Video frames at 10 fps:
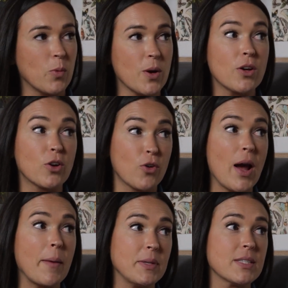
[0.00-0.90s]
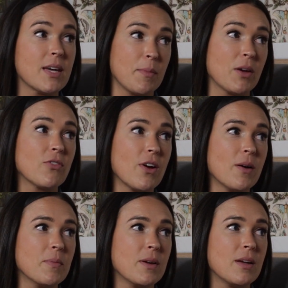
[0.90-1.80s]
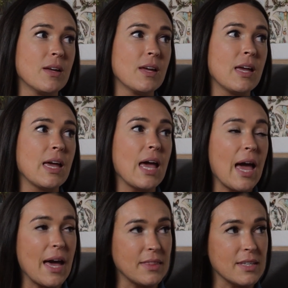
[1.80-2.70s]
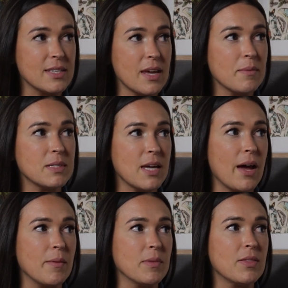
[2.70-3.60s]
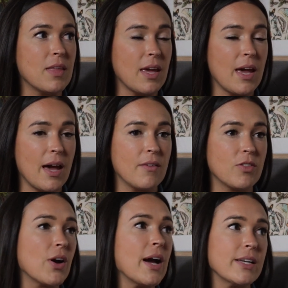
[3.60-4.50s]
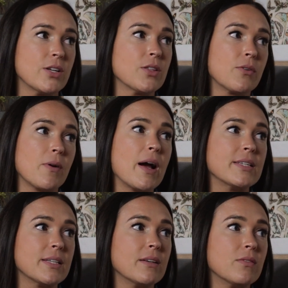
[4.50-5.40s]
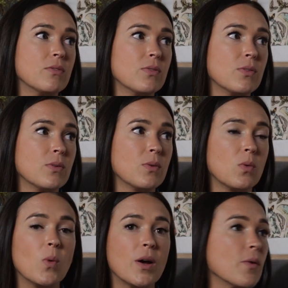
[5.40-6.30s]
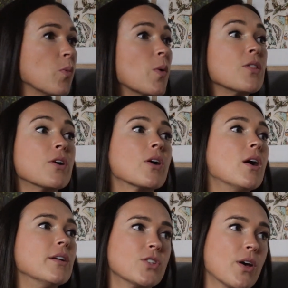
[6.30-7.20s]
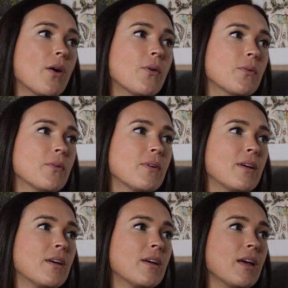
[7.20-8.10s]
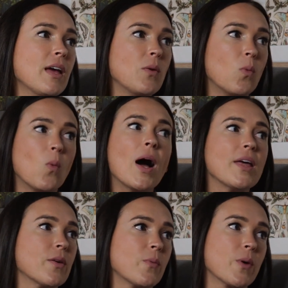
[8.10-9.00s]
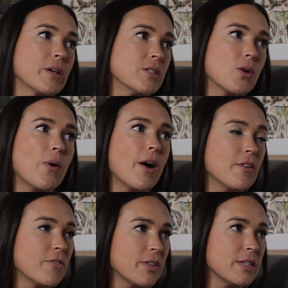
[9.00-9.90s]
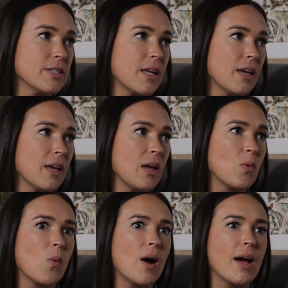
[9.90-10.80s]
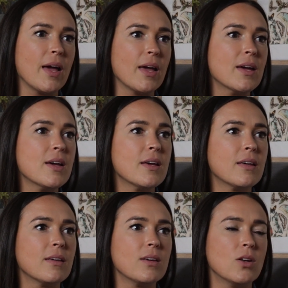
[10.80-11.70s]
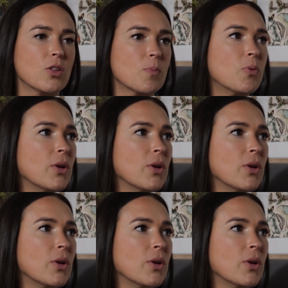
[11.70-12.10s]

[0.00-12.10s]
of where their crap is coming from. Yeah. At the same time that they have their eyes on the horizon of where yeah. where they're called to go and why they're working so hard for this thing and why you know they're